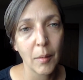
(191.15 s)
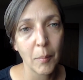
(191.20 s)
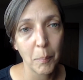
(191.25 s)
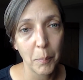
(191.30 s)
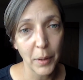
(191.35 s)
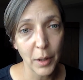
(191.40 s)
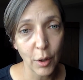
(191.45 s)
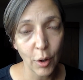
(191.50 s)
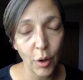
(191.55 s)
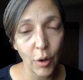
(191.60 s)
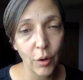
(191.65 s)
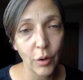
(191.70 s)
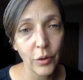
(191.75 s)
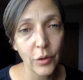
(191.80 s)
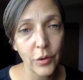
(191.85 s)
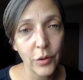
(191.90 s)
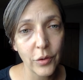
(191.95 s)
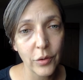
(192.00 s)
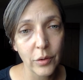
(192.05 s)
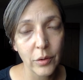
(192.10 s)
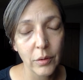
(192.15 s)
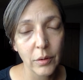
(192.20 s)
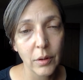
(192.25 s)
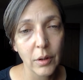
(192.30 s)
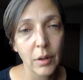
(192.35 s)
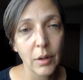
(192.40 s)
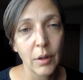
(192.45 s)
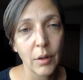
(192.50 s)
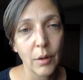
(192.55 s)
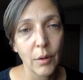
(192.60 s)
because
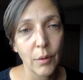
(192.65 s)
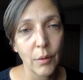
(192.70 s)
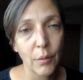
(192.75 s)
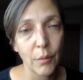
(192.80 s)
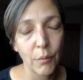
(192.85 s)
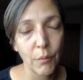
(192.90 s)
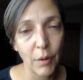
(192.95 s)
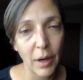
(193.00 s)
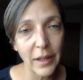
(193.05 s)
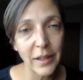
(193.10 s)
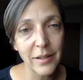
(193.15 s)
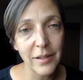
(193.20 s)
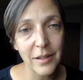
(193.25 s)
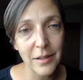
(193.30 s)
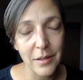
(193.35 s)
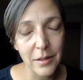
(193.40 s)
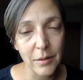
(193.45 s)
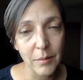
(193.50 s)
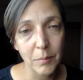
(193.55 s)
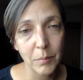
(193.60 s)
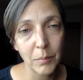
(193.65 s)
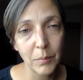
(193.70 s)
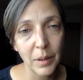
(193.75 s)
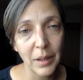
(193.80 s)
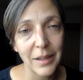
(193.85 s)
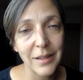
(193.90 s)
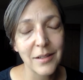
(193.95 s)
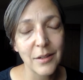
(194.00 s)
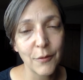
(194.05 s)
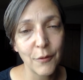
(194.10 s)
racism
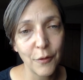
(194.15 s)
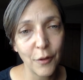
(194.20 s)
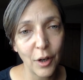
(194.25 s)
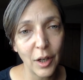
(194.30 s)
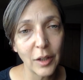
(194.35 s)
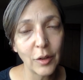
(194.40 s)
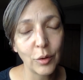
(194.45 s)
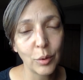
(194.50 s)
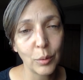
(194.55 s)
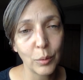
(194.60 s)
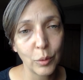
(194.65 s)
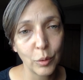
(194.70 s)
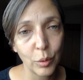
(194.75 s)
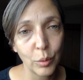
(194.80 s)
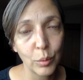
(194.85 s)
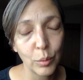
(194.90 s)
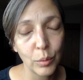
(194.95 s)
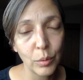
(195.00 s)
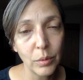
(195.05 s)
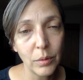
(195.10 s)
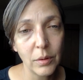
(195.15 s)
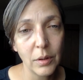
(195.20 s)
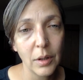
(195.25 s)
is a vital tool